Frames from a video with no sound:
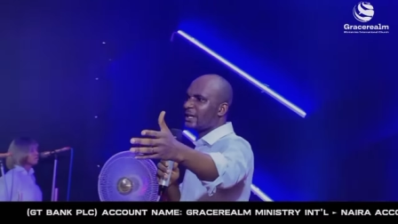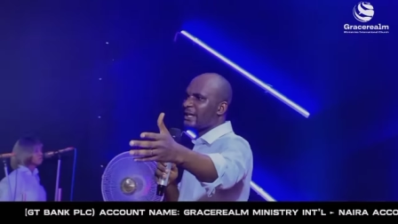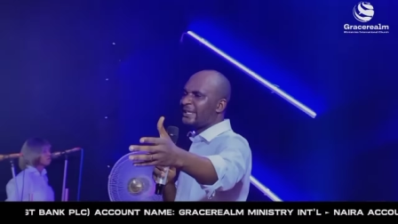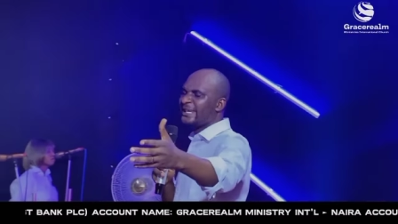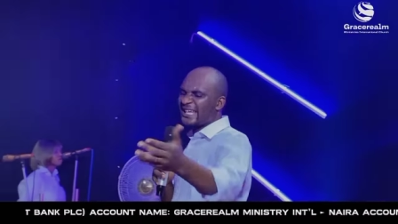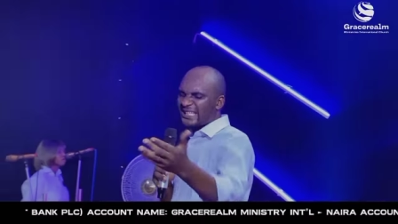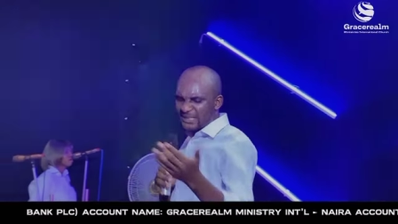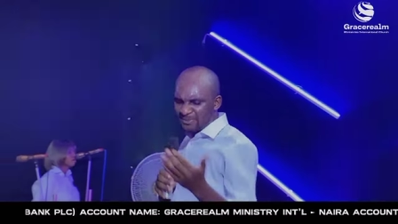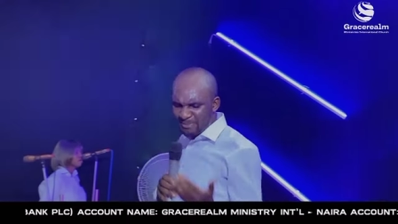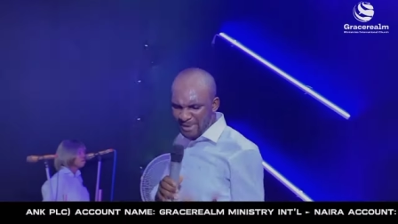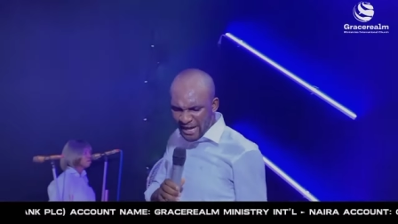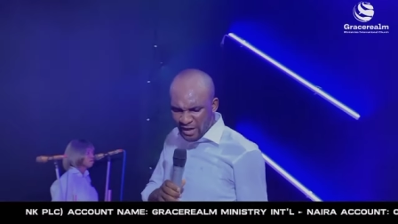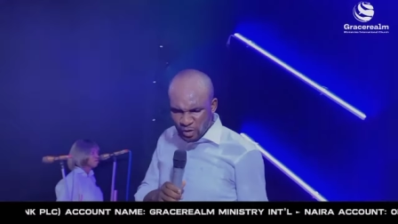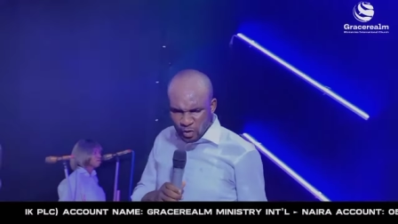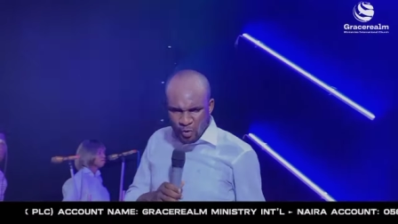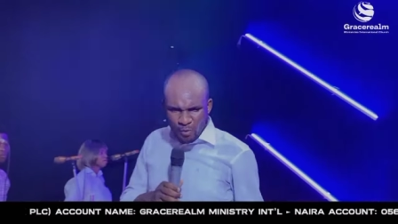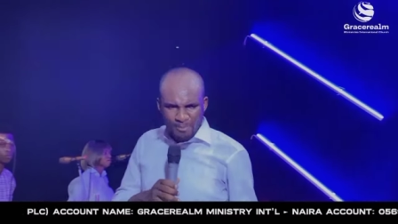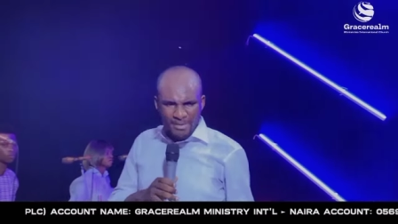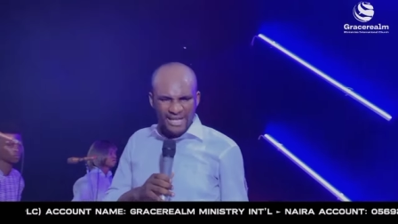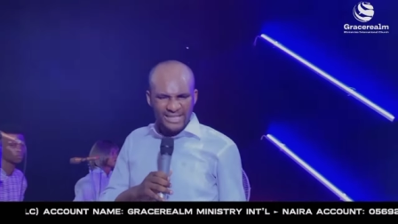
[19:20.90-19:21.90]
Let my
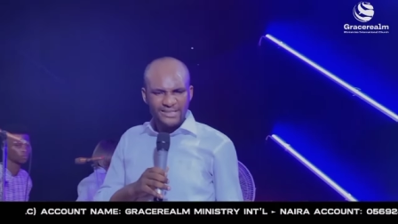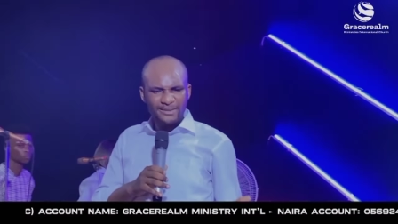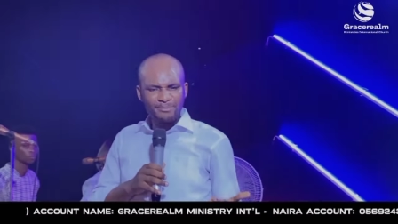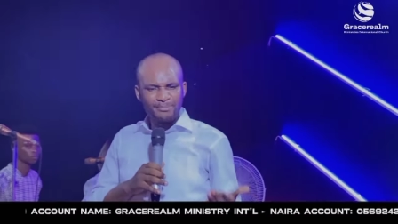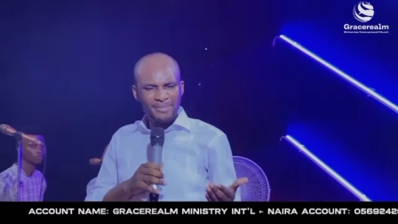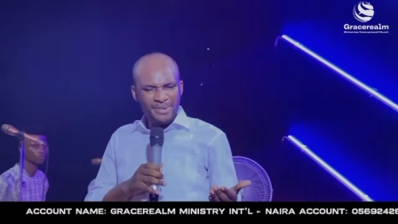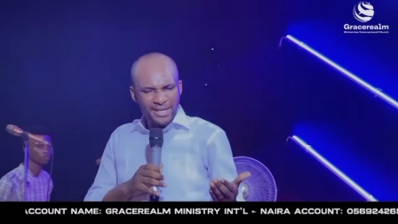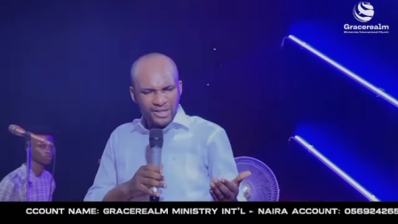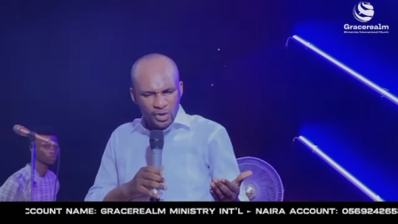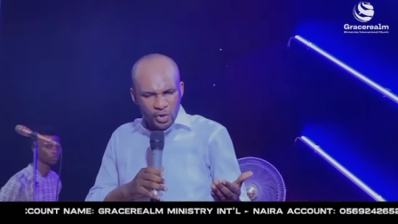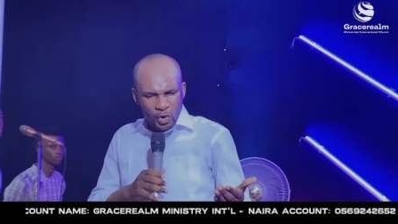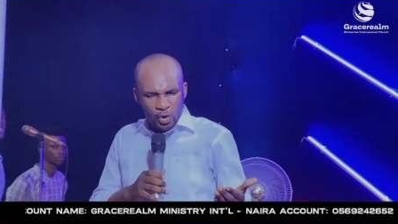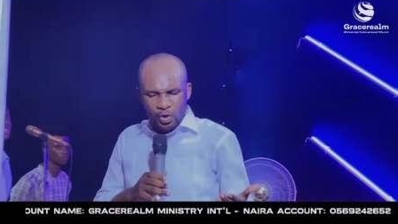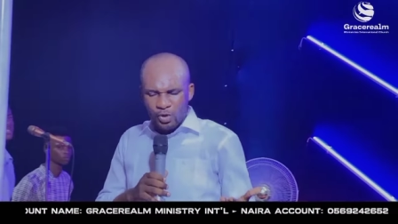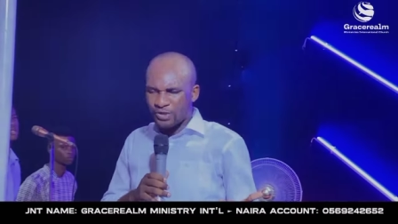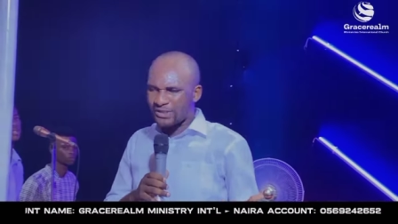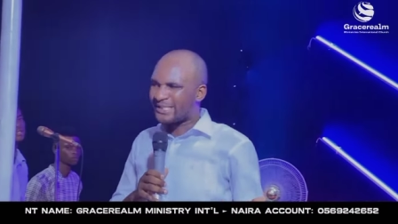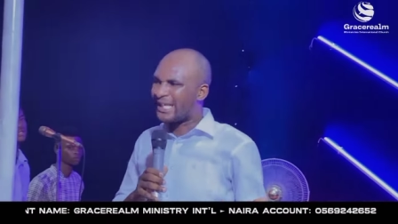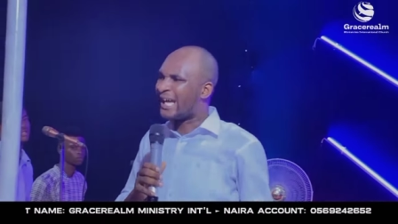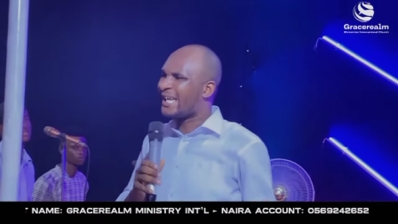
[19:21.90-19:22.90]
roommate
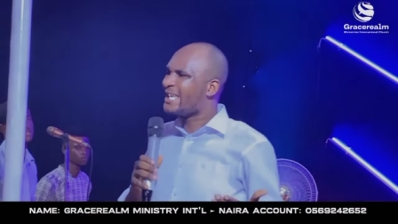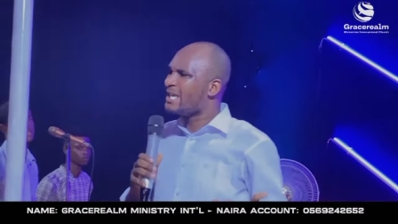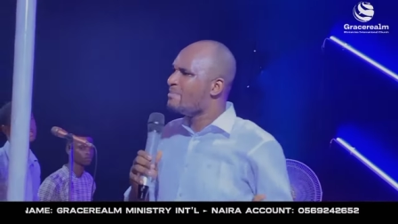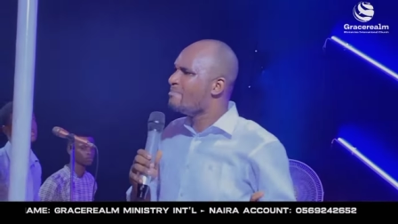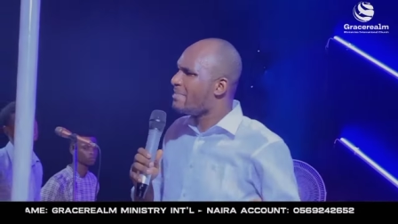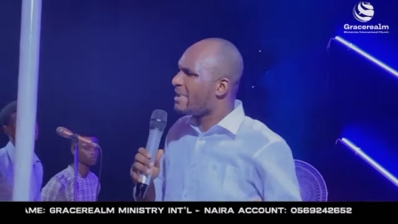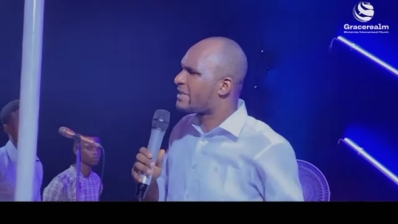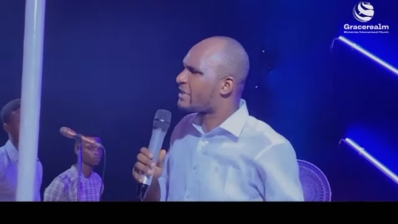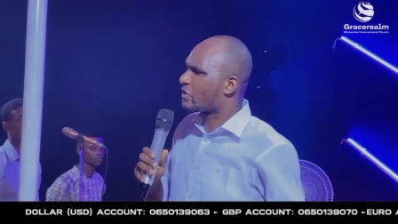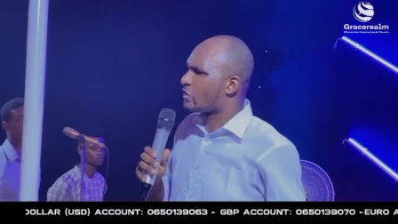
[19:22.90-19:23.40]
know that he met